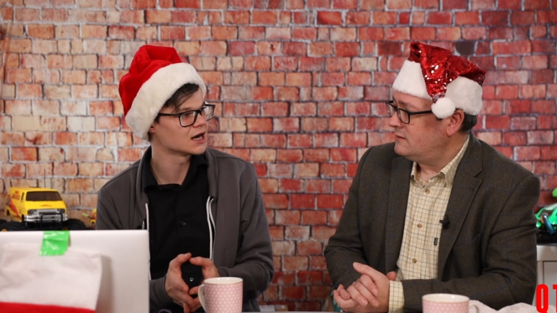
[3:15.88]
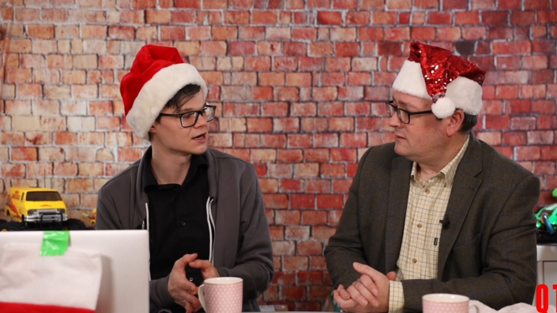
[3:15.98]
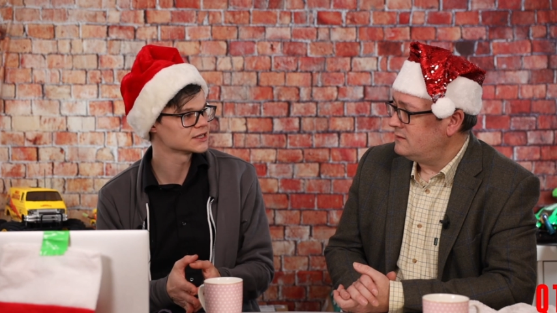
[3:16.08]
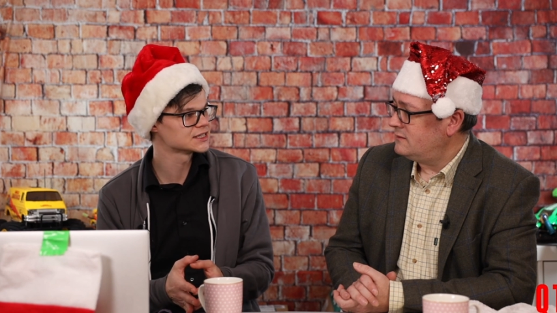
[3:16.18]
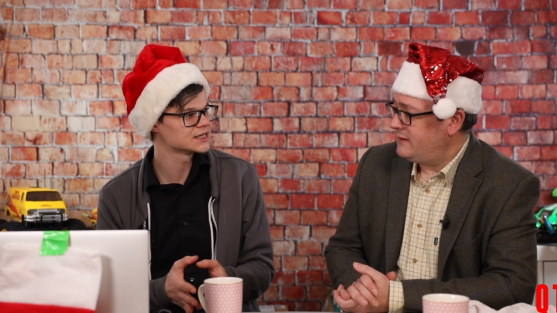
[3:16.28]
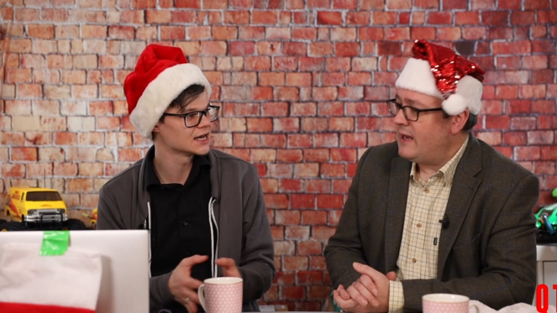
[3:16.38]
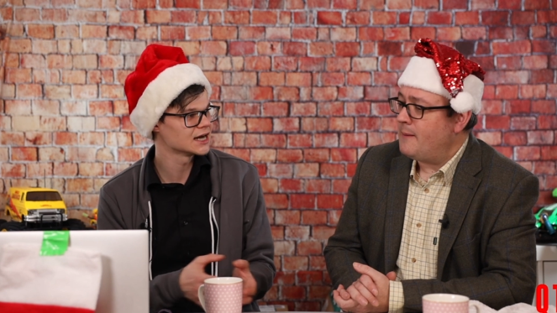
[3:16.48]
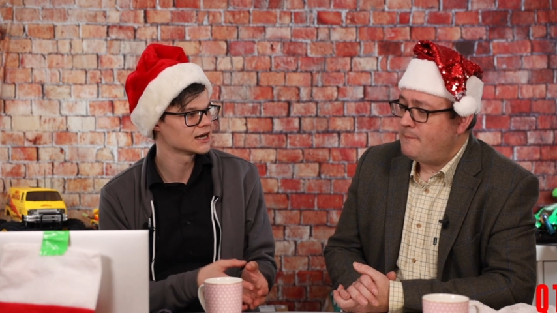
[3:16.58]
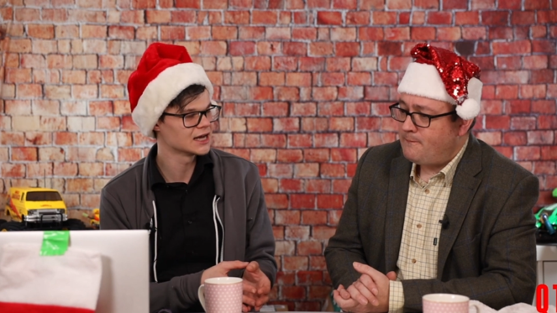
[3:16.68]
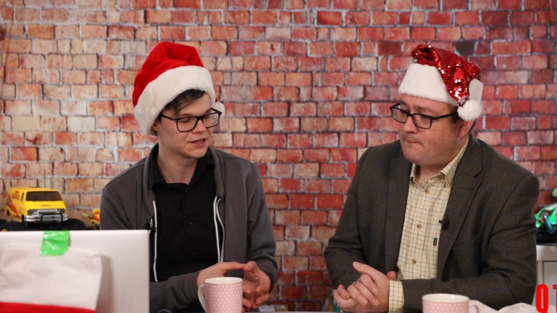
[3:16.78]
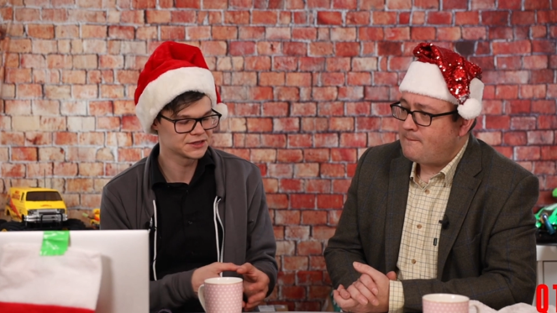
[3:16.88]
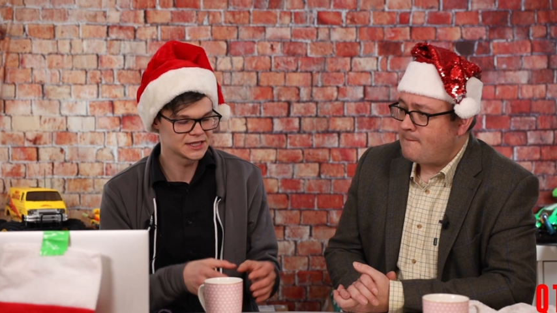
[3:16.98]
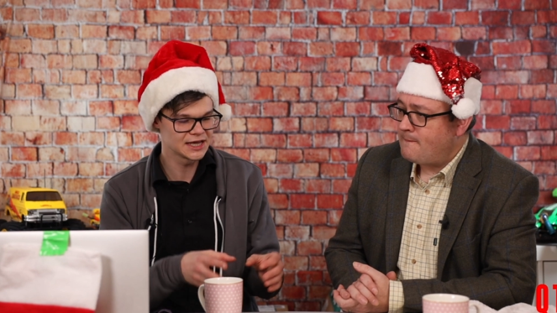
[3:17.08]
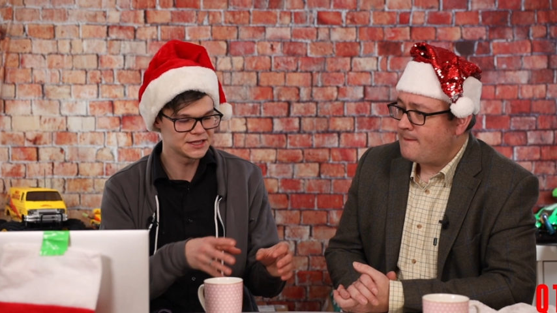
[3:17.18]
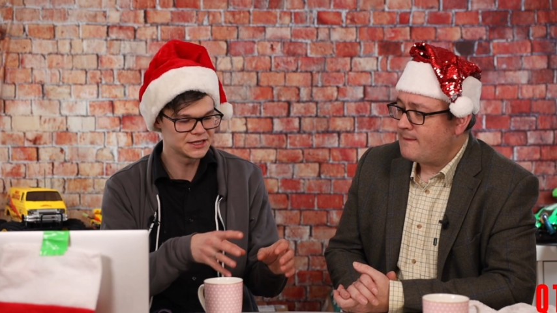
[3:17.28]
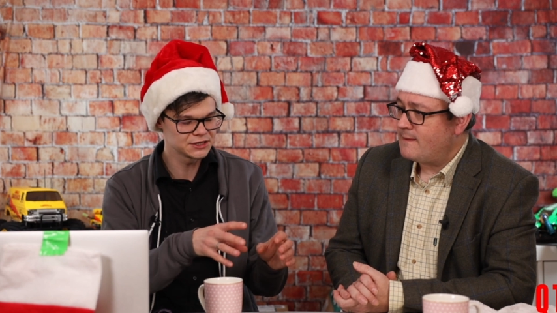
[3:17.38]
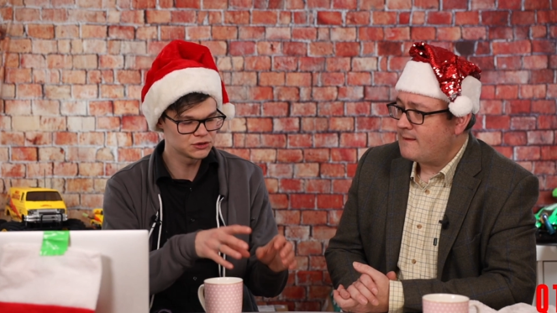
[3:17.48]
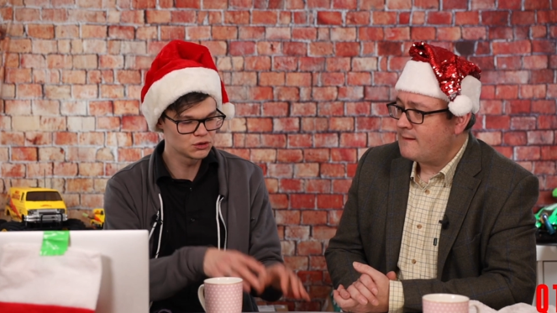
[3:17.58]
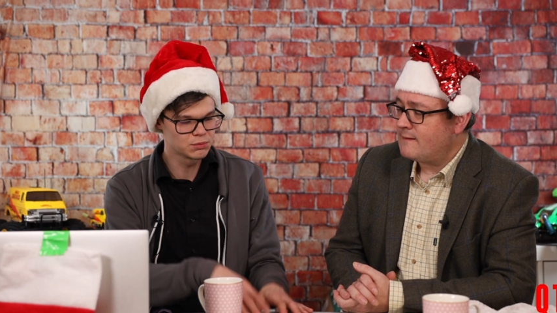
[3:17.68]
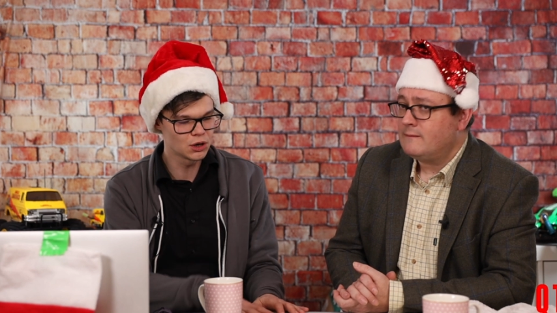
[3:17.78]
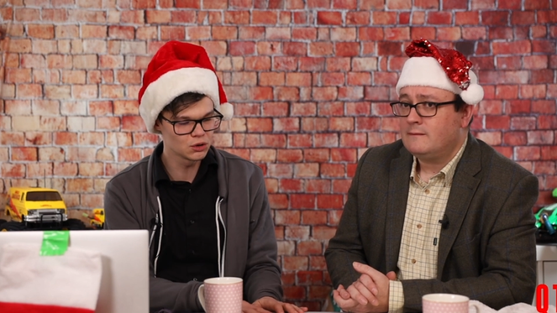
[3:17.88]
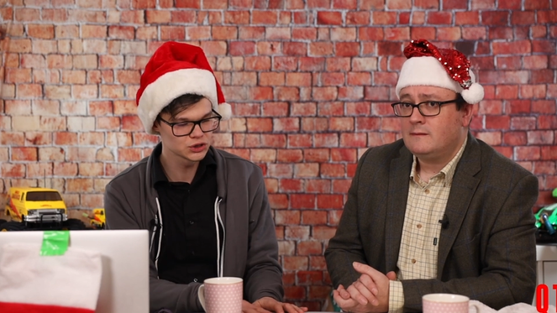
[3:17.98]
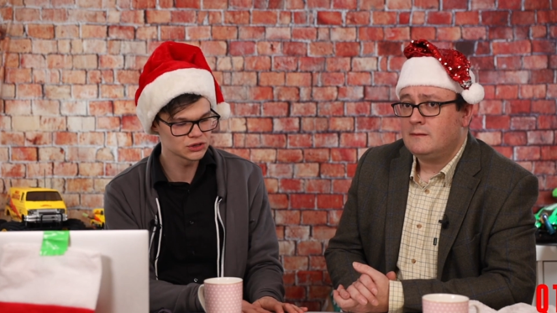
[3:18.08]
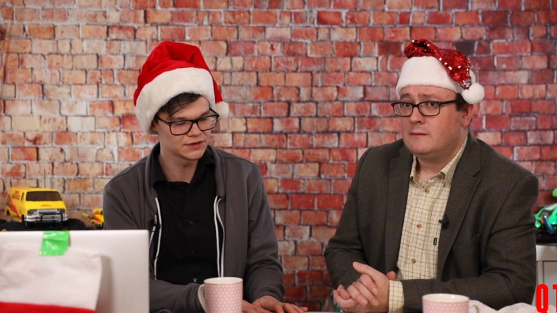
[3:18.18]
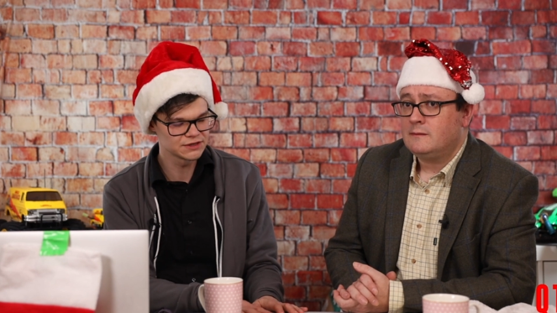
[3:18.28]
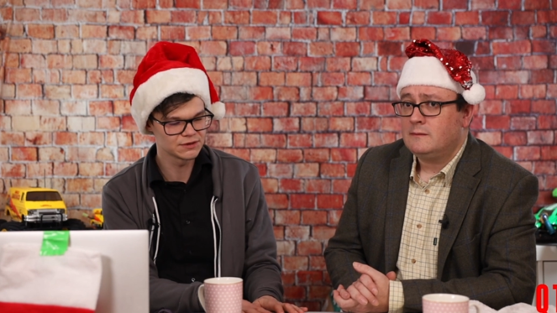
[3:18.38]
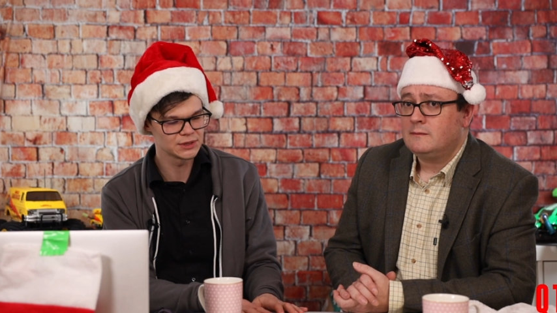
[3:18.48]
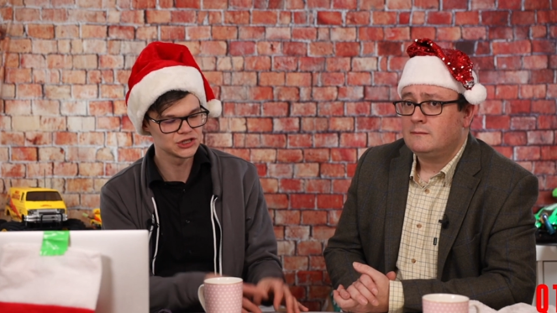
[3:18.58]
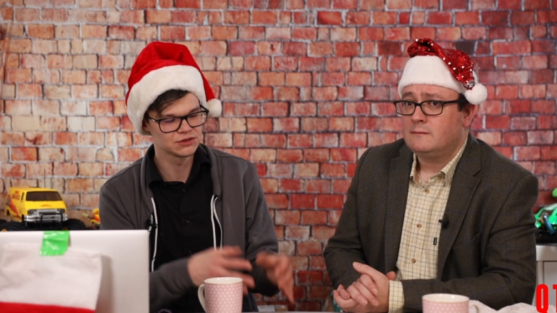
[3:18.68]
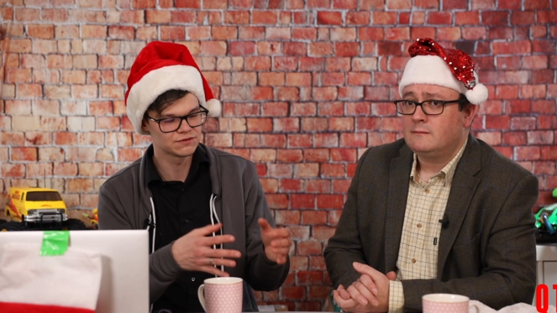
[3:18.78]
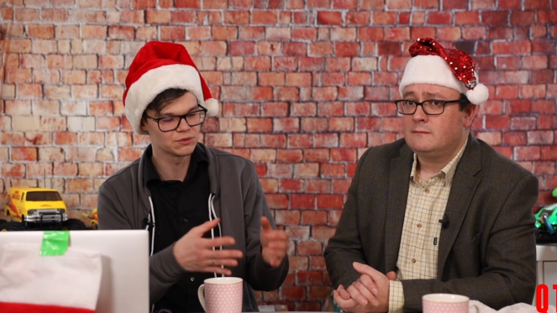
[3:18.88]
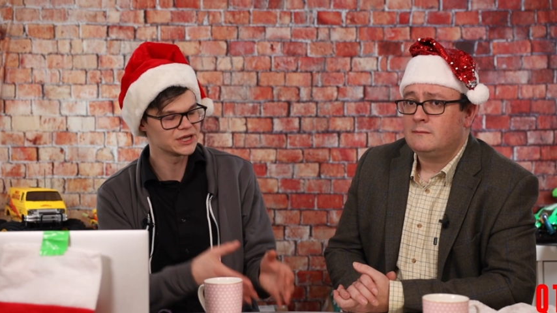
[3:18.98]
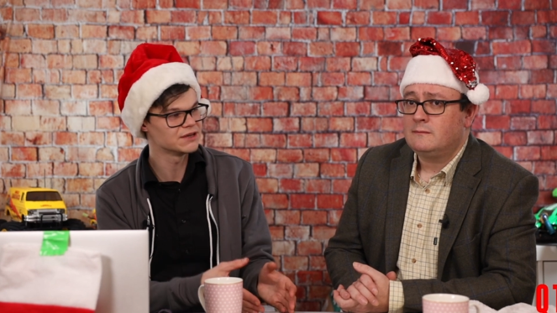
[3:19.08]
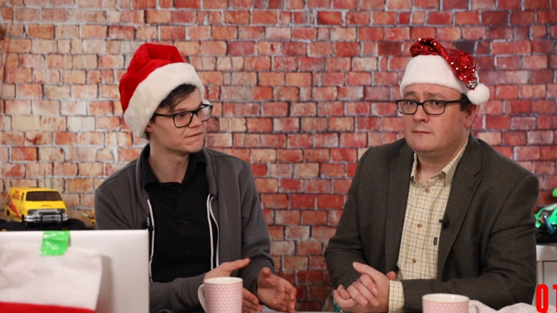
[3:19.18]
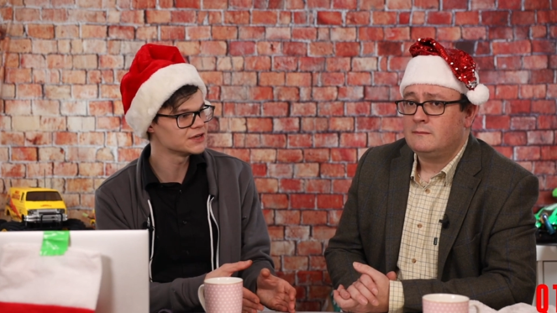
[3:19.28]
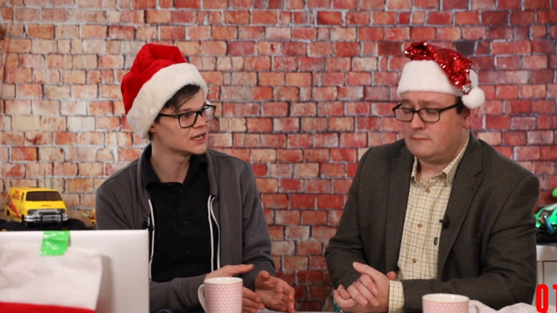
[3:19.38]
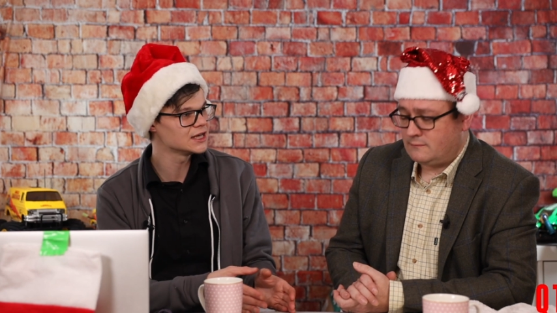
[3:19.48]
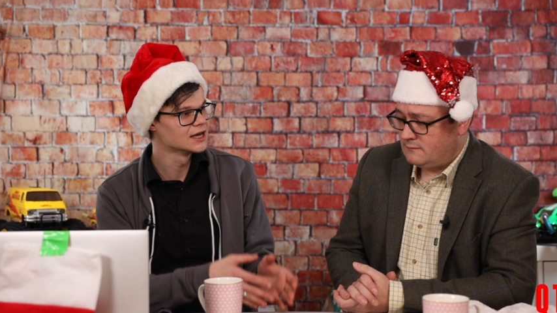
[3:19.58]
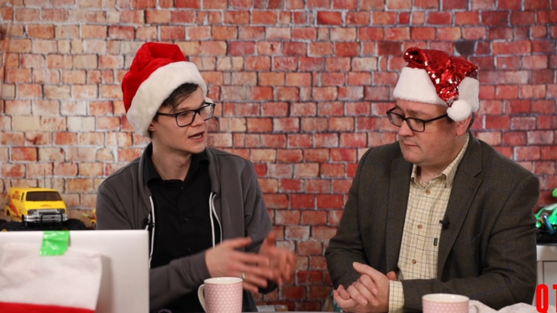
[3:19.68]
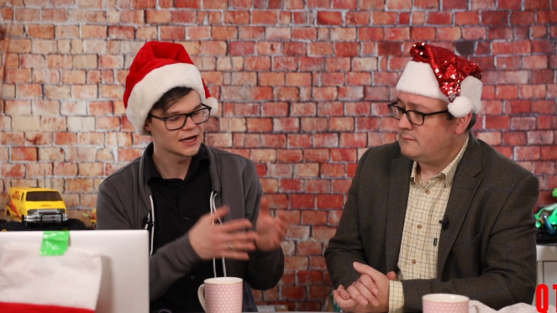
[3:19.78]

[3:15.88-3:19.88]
Speaker 1: cards, yeah, yeah, and they, they took most of information from EMV,